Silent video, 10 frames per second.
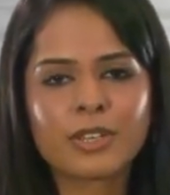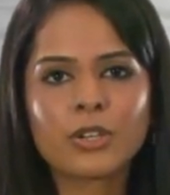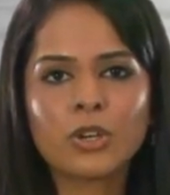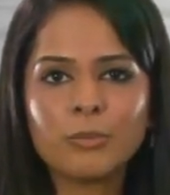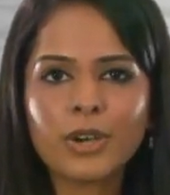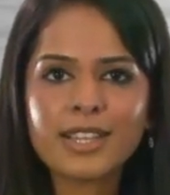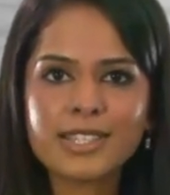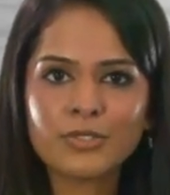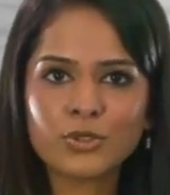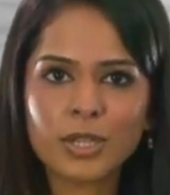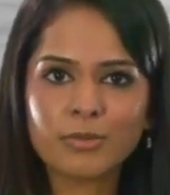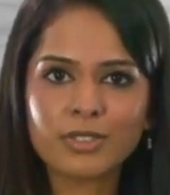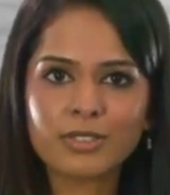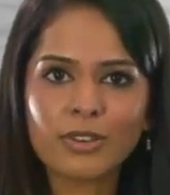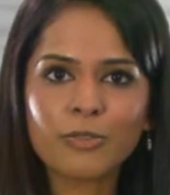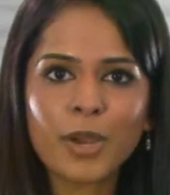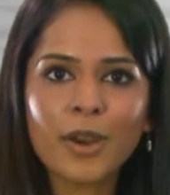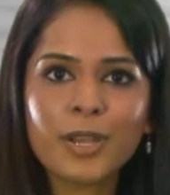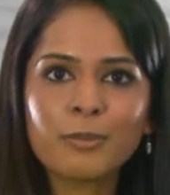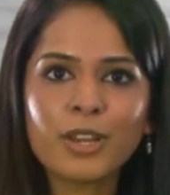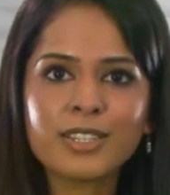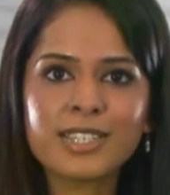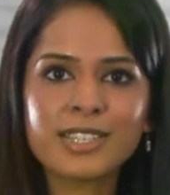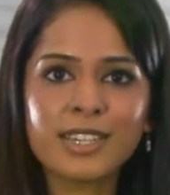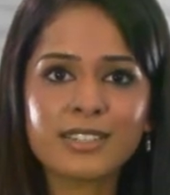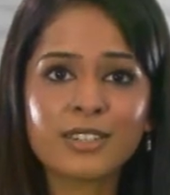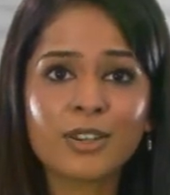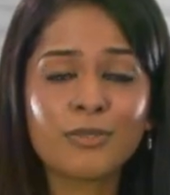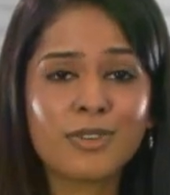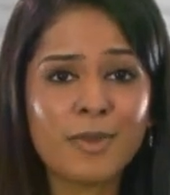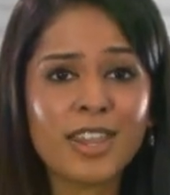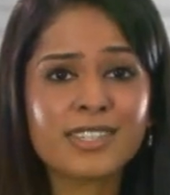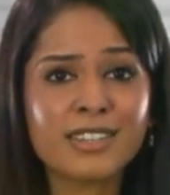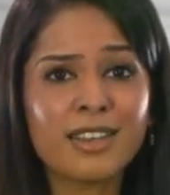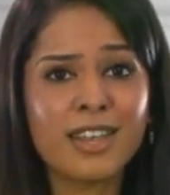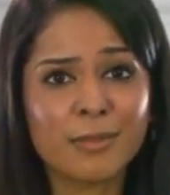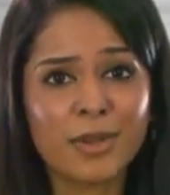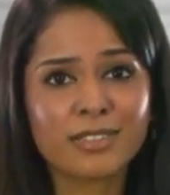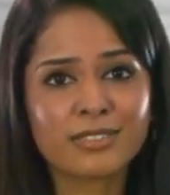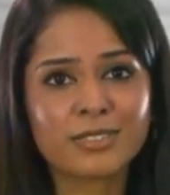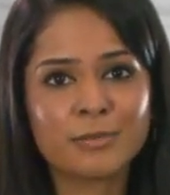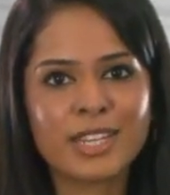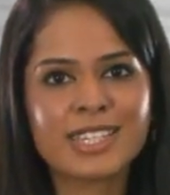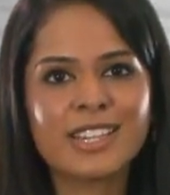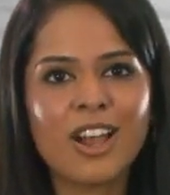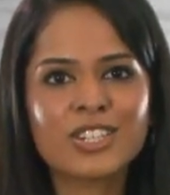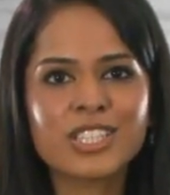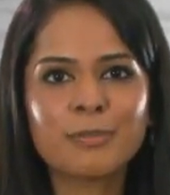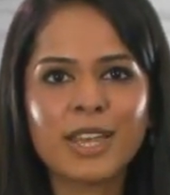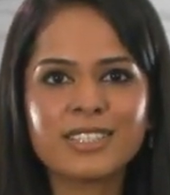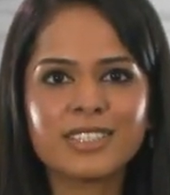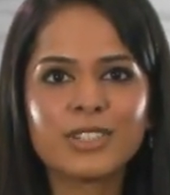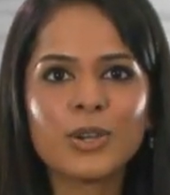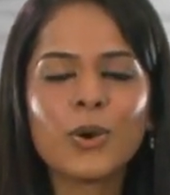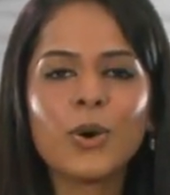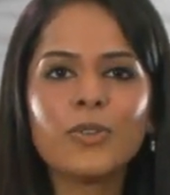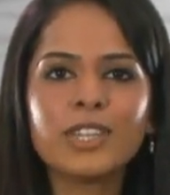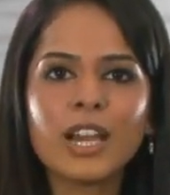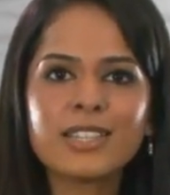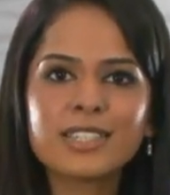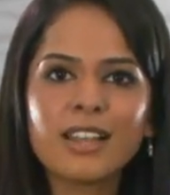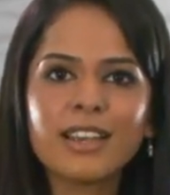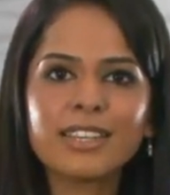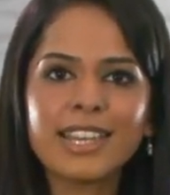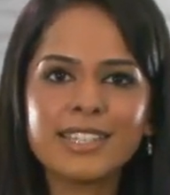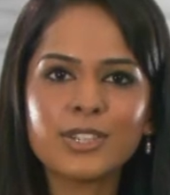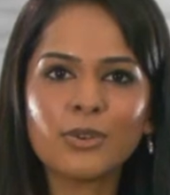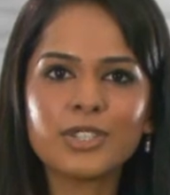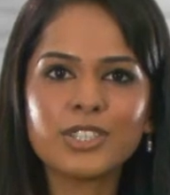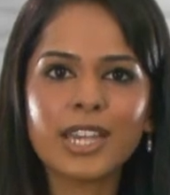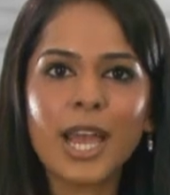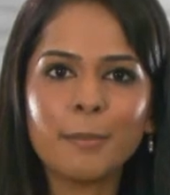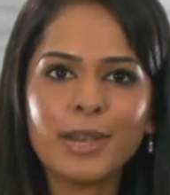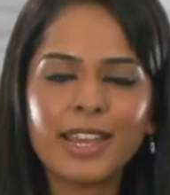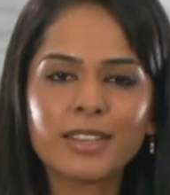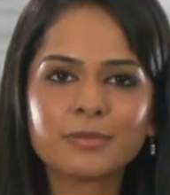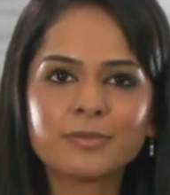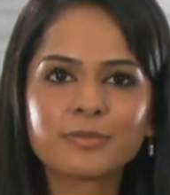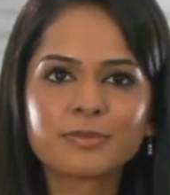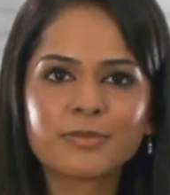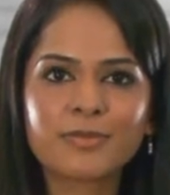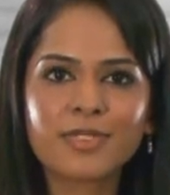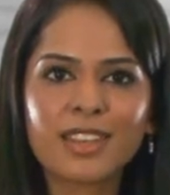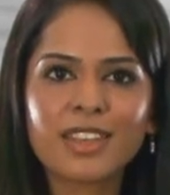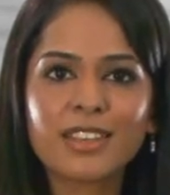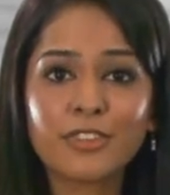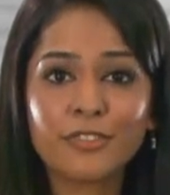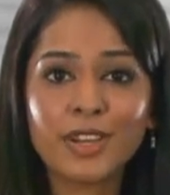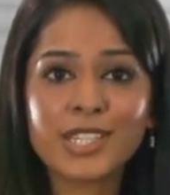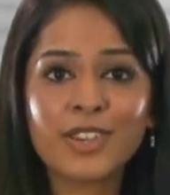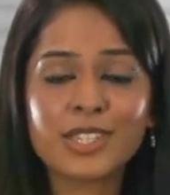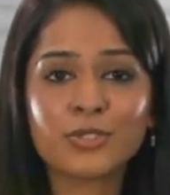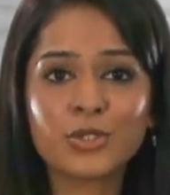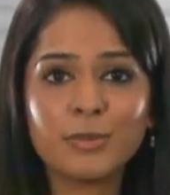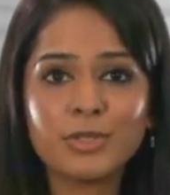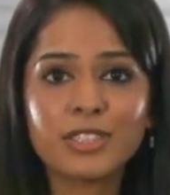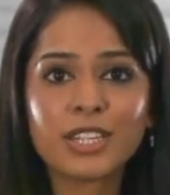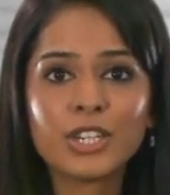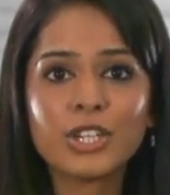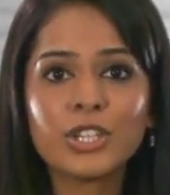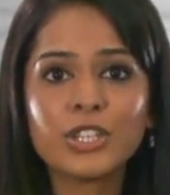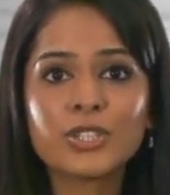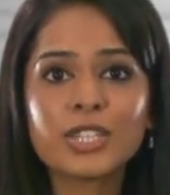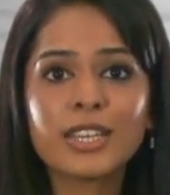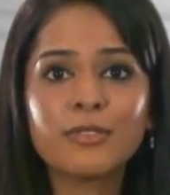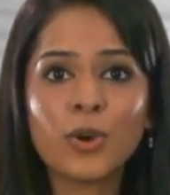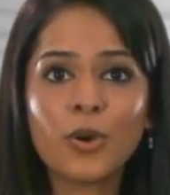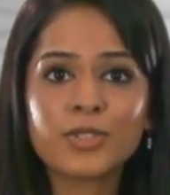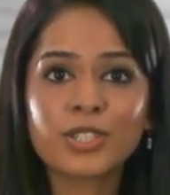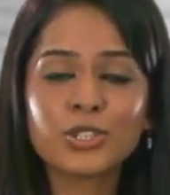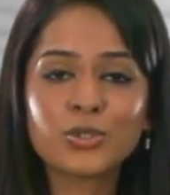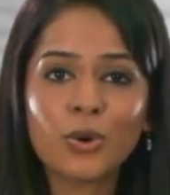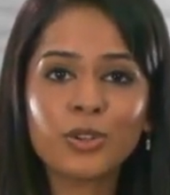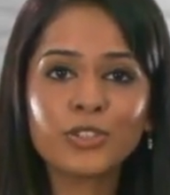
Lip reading: Comprehensive treatment of peri-implant disease remains an enigma, but is largely dependent on the underlying etiology at play. The first phase of treatment usually involves the control of